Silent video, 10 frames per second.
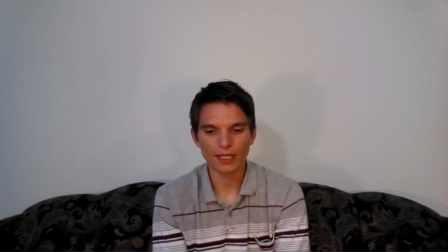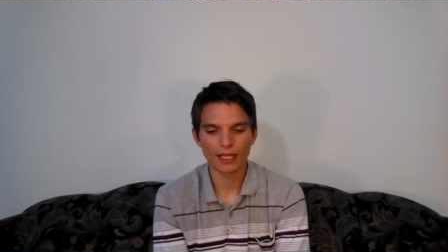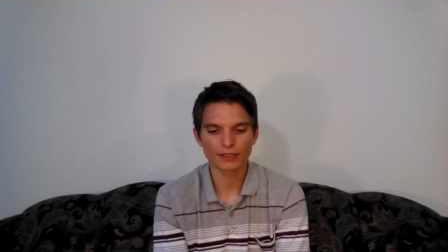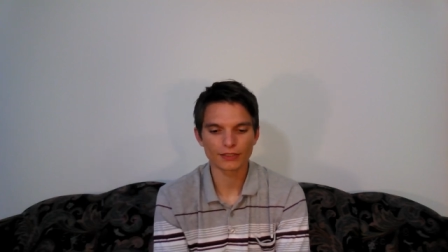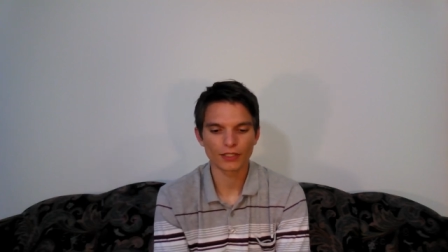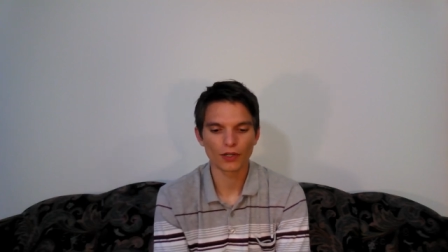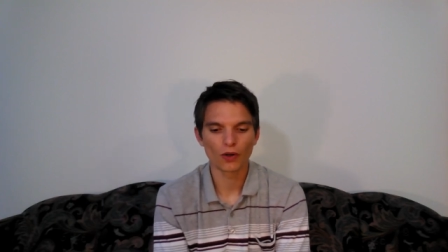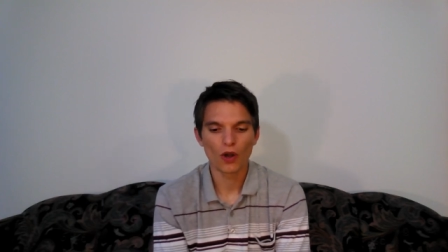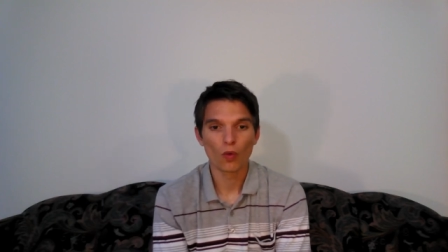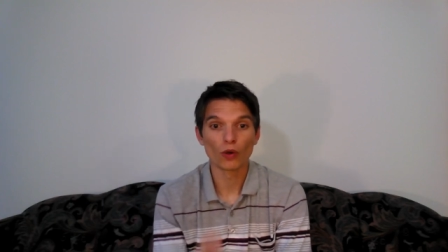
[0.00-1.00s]
And
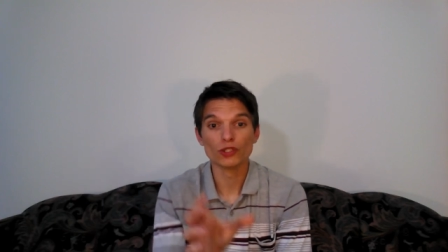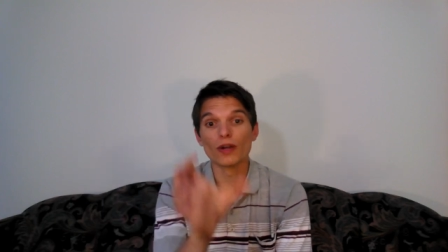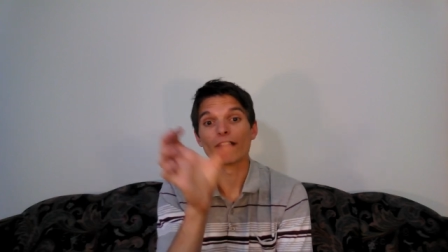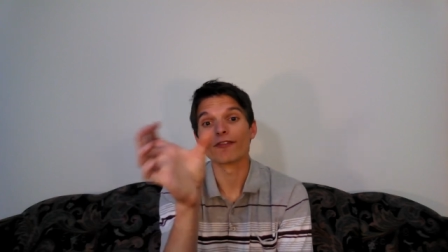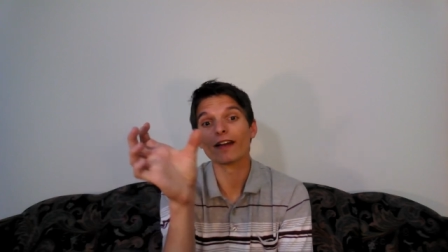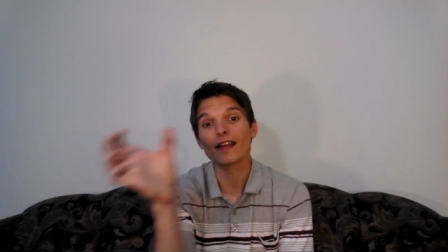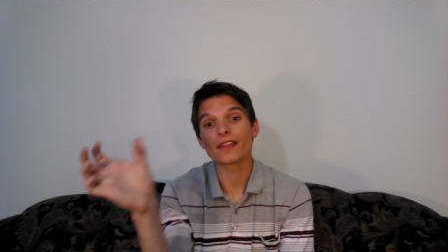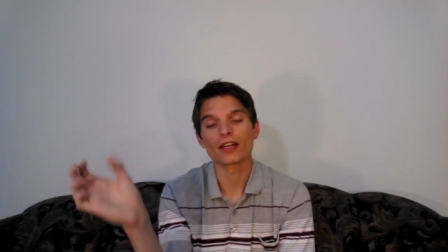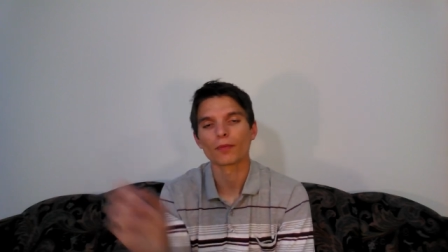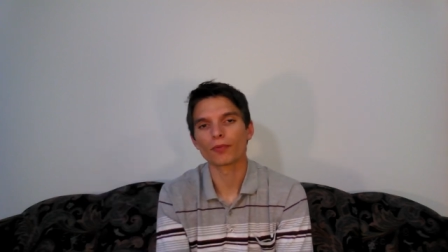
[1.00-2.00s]
so when you have faith
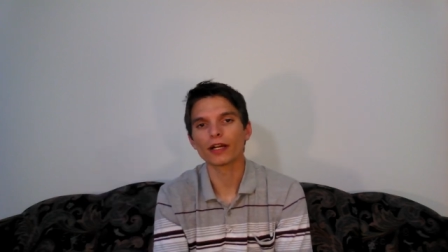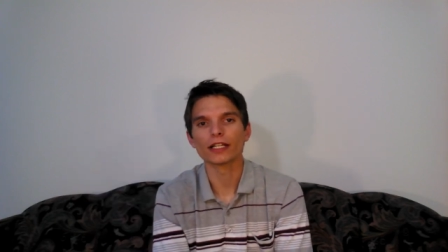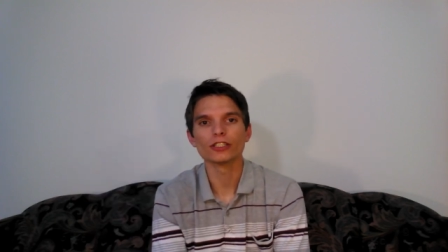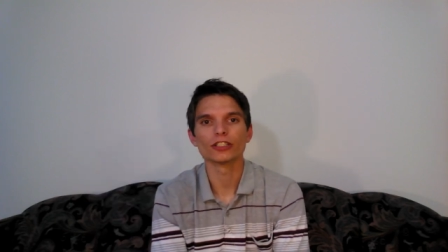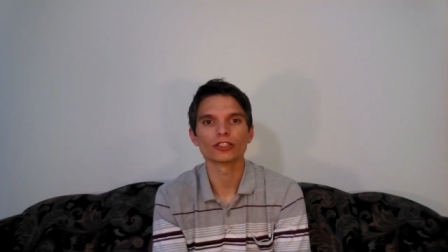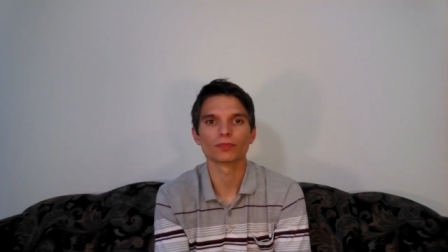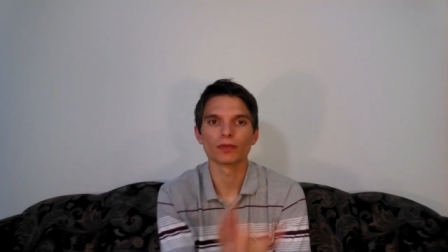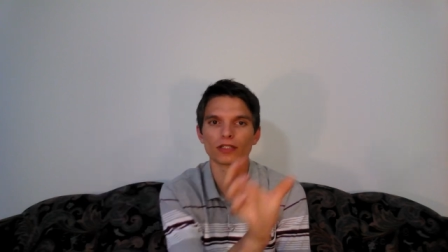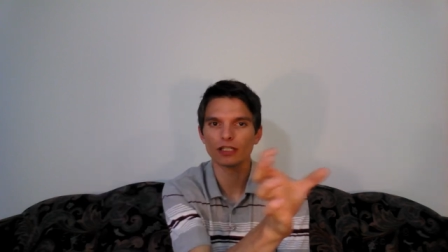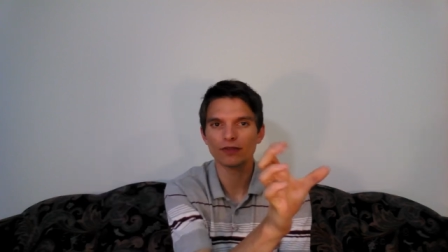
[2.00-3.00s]
in a bridge, it's
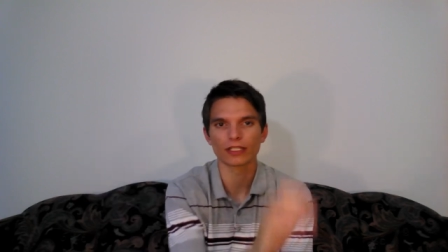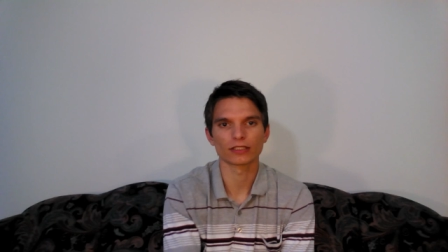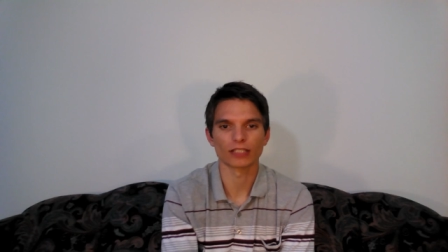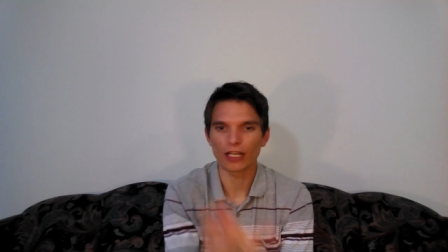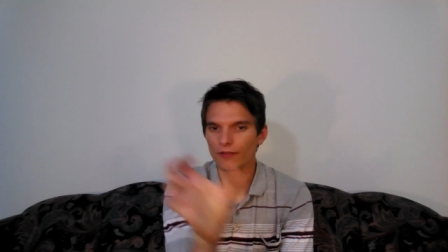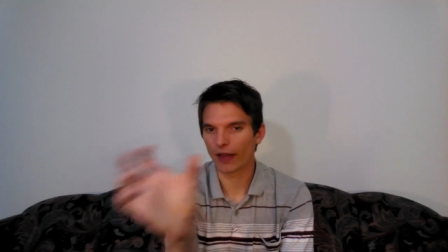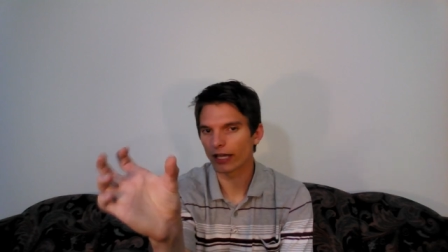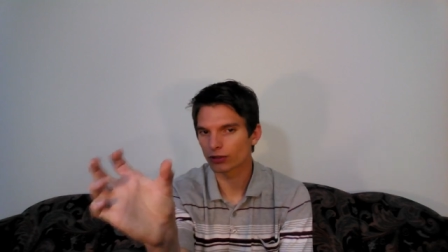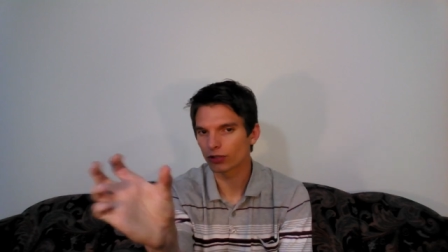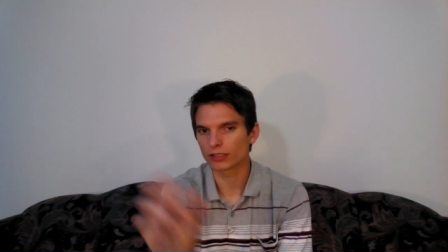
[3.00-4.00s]
believing it's safe
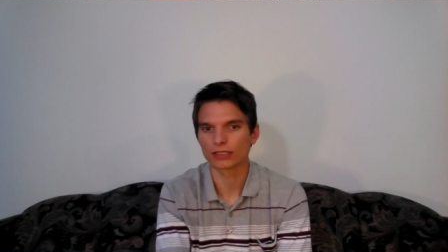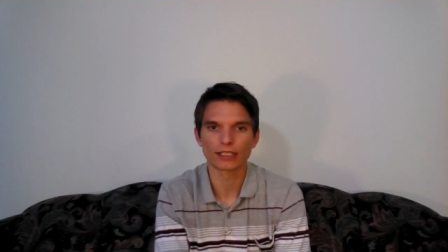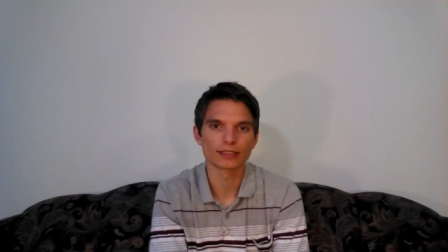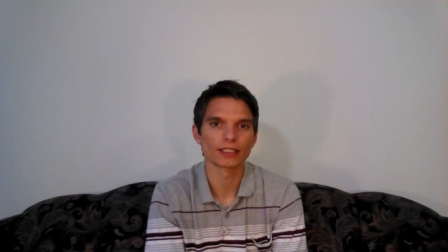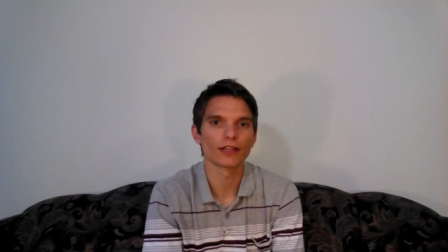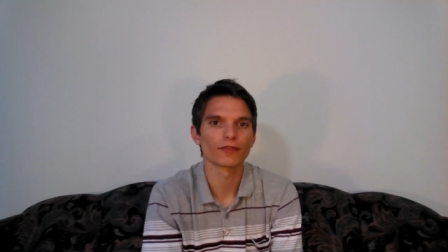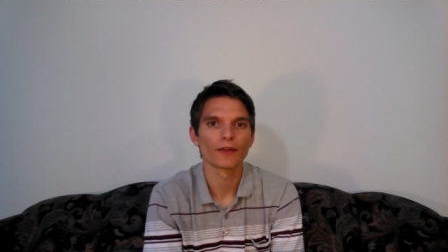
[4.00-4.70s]
and trusting it's safe.